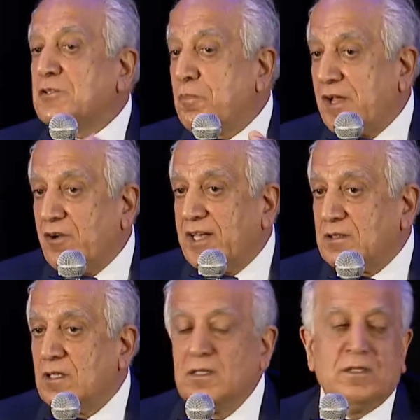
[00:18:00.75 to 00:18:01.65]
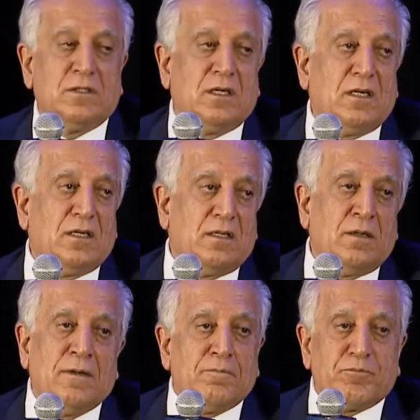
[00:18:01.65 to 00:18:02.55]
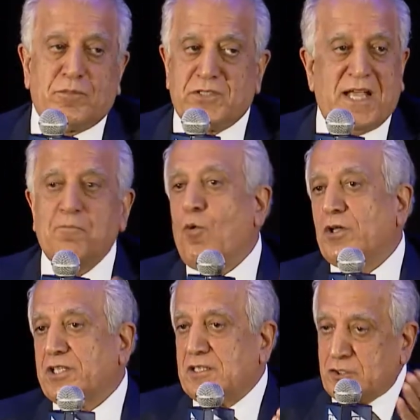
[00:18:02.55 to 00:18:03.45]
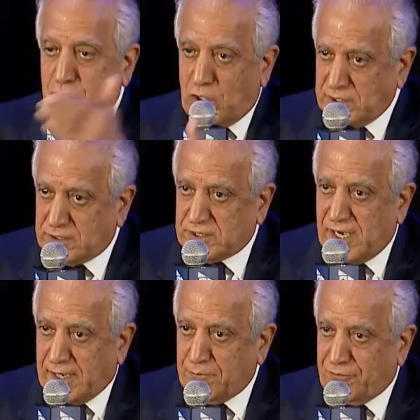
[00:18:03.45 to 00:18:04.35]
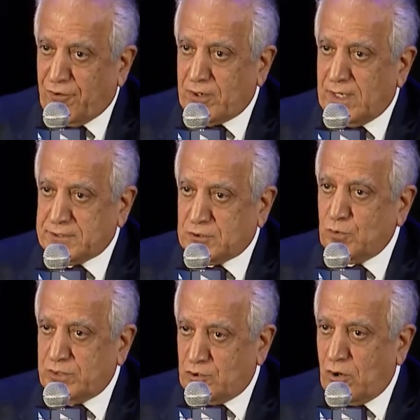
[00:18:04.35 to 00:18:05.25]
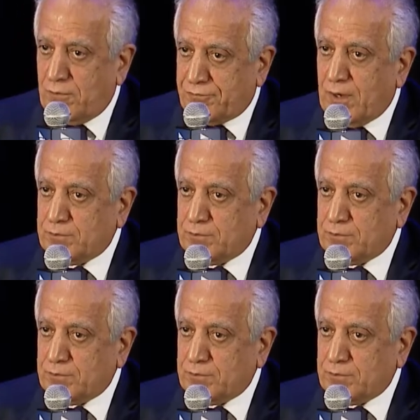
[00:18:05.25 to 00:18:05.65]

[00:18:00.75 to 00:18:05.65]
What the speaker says: period. Some wanted a shorter time for us to withdraw from.